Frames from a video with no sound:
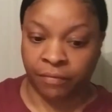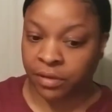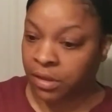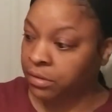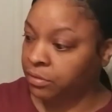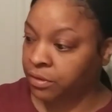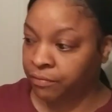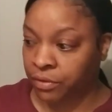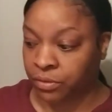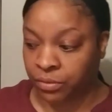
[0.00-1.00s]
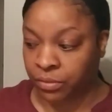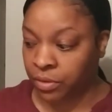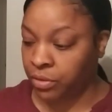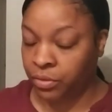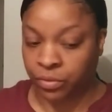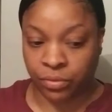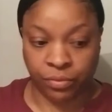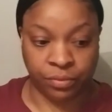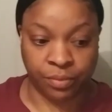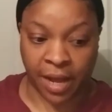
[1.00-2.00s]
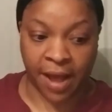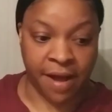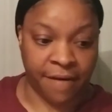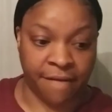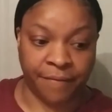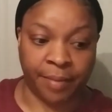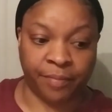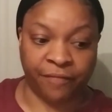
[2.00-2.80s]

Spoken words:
For those of you who have